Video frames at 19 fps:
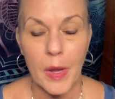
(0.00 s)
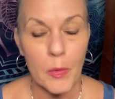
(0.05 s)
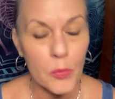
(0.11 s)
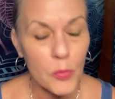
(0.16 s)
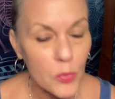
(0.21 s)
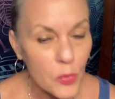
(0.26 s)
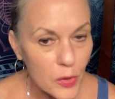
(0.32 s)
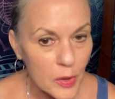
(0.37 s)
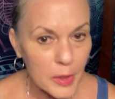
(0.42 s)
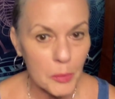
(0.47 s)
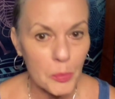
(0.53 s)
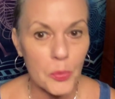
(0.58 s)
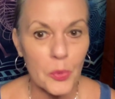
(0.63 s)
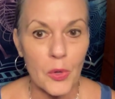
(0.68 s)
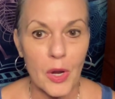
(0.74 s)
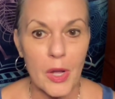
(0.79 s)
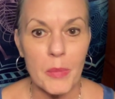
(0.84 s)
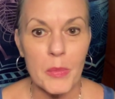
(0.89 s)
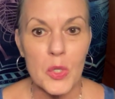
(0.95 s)
I really
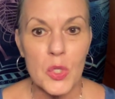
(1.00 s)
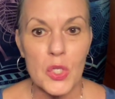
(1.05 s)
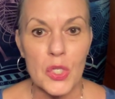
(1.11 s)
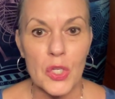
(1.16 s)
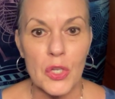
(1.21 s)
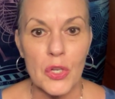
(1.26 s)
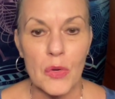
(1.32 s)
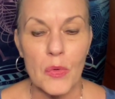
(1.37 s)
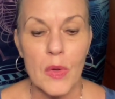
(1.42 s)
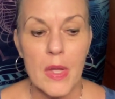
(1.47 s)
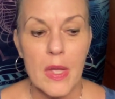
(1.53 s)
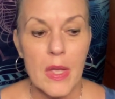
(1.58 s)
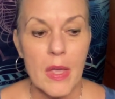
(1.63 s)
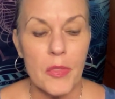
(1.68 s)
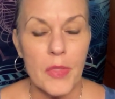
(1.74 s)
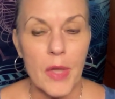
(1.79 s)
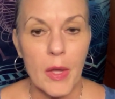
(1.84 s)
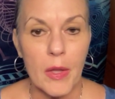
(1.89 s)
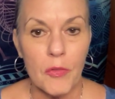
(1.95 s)
promise you
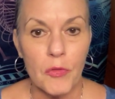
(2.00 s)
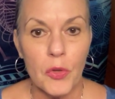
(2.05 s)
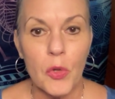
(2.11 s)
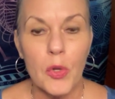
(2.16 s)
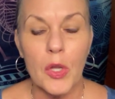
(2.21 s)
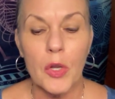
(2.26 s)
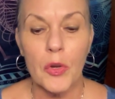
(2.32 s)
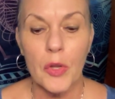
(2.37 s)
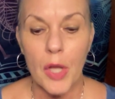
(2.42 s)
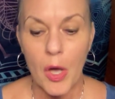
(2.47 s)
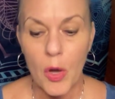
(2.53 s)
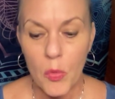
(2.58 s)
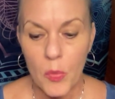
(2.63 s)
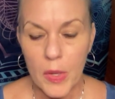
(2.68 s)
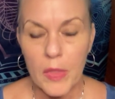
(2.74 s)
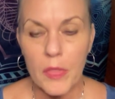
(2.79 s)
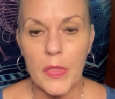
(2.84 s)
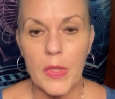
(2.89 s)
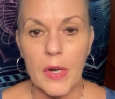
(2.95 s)
that if you could go
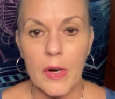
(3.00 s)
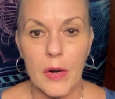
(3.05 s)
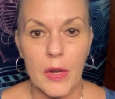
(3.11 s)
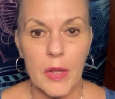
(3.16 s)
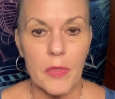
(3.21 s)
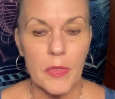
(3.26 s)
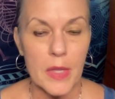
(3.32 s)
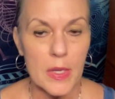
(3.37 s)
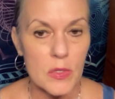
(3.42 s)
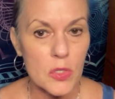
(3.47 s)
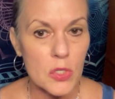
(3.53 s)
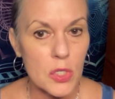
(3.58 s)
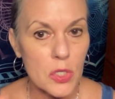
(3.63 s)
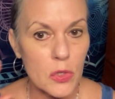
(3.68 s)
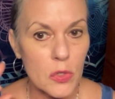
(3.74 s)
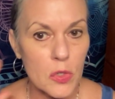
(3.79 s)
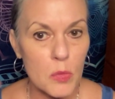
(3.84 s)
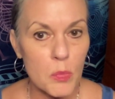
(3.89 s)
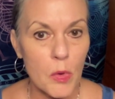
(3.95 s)
in there and get that
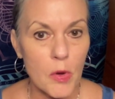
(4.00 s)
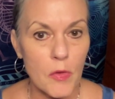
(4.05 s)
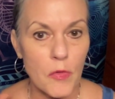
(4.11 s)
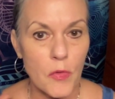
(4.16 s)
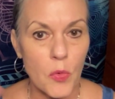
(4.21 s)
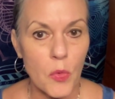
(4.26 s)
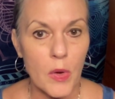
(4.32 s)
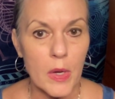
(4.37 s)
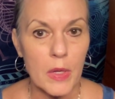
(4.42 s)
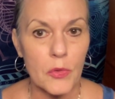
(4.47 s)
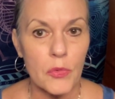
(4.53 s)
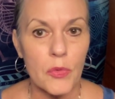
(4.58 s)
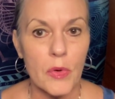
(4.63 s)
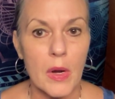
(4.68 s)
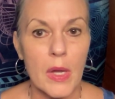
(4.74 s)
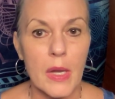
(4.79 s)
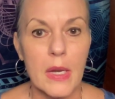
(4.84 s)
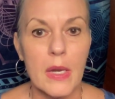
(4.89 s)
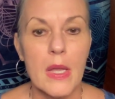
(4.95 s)
still small voice,
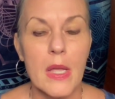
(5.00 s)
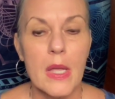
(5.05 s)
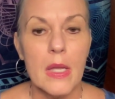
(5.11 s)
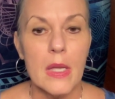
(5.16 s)
right,